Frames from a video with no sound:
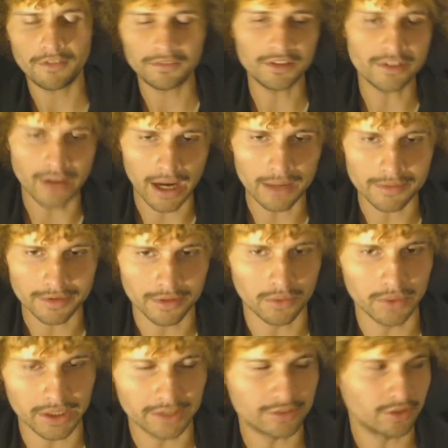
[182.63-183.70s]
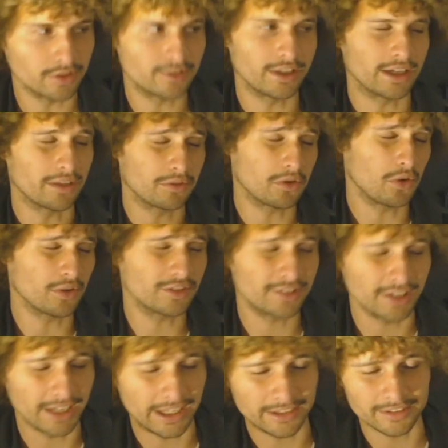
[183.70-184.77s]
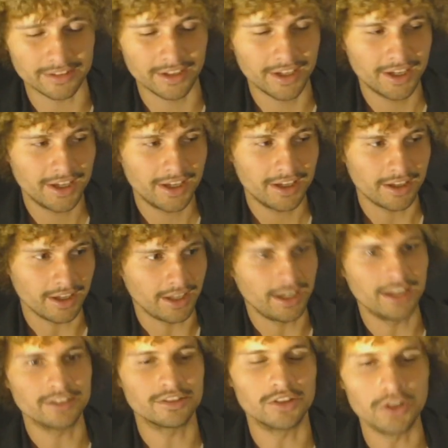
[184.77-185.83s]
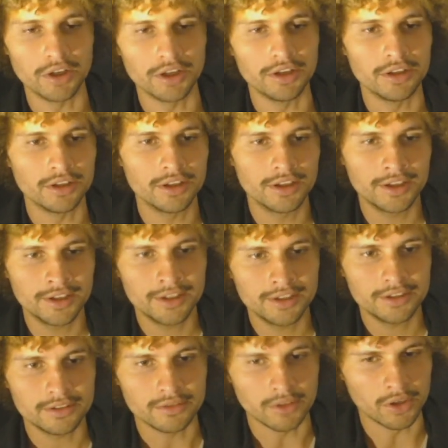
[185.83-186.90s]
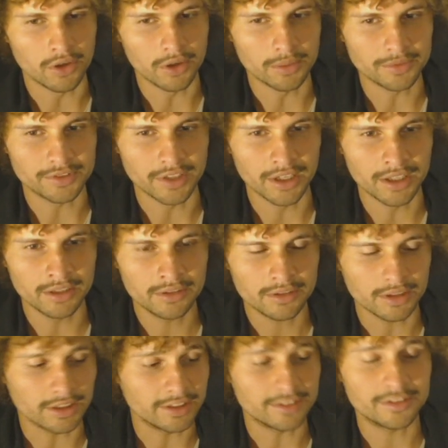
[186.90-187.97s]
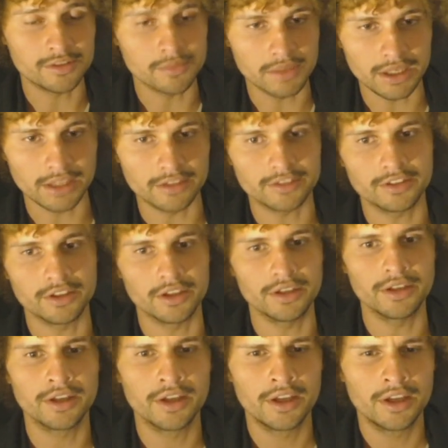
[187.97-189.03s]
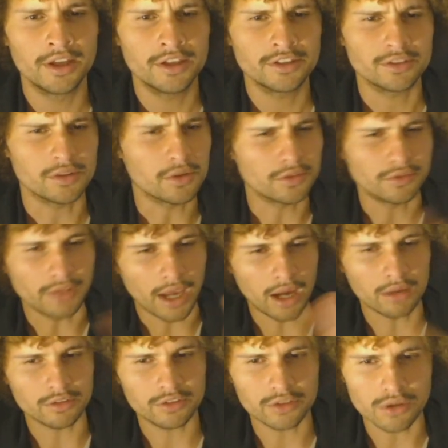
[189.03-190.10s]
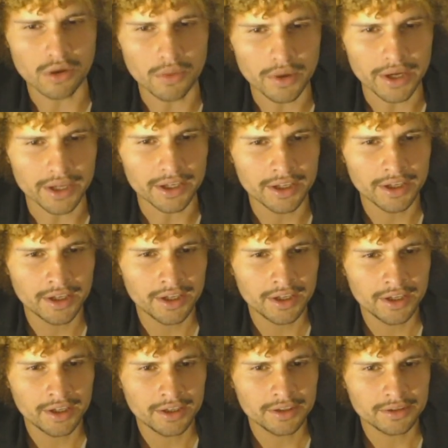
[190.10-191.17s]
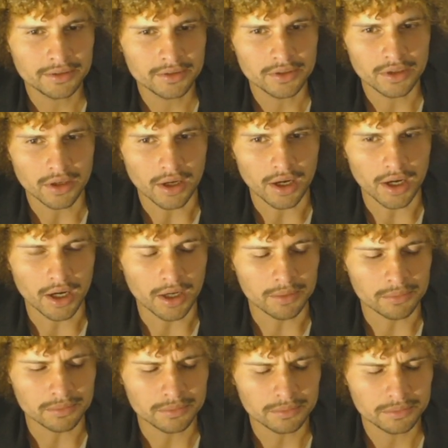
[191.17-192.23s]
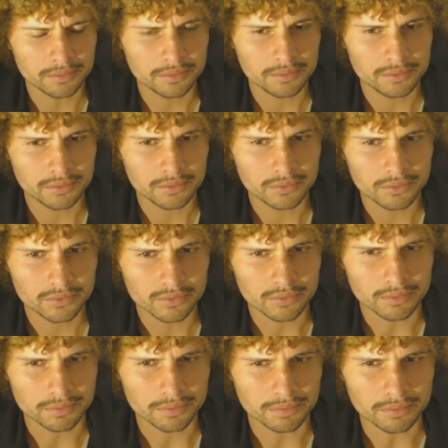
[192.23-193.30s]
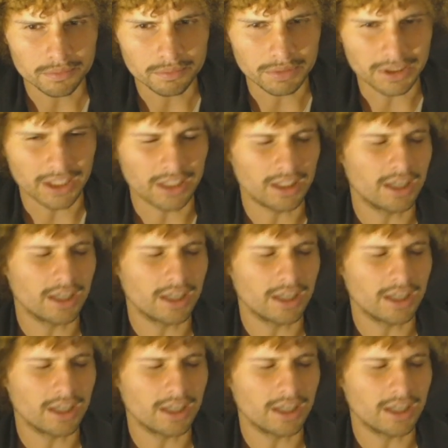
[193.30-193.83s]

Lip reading: times in a week. So it's like, of course it is good. You know what I'm saying? At least to me, it's good. So those doubts go away. Um, but then,